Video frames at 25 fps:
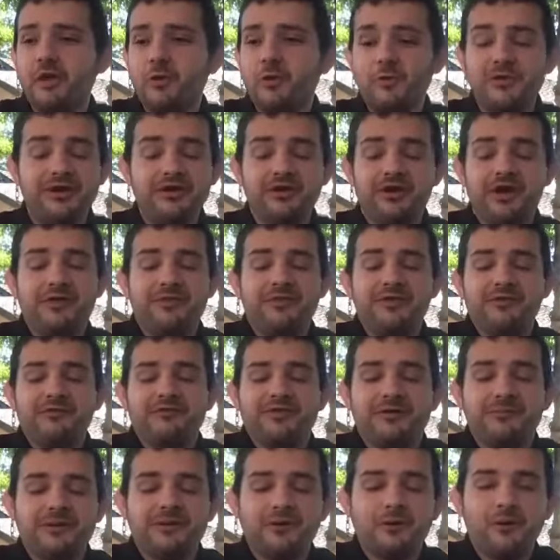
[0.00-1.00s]
We did not think it was
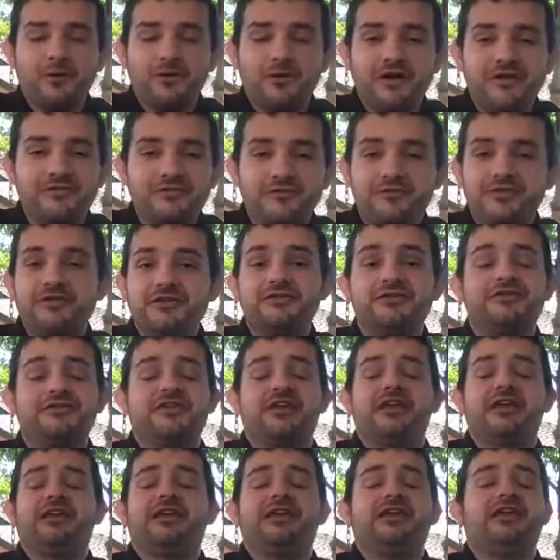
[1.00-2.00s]
going to be Cole Custer. This is
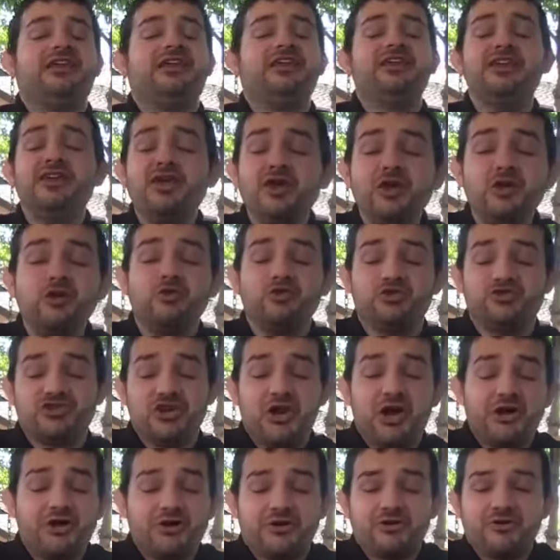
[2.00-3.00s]
a huge
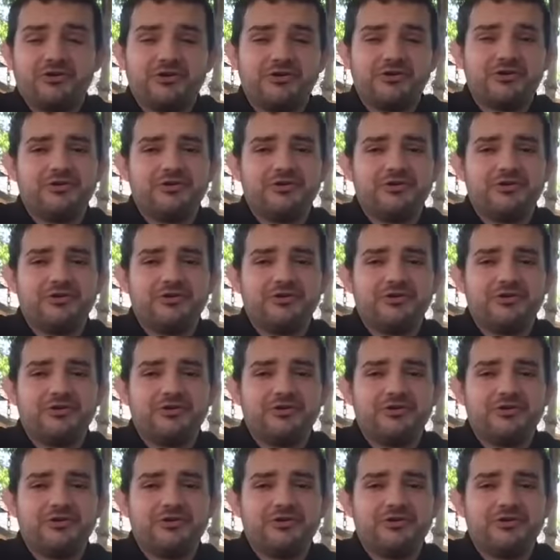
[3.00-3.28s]
shocker.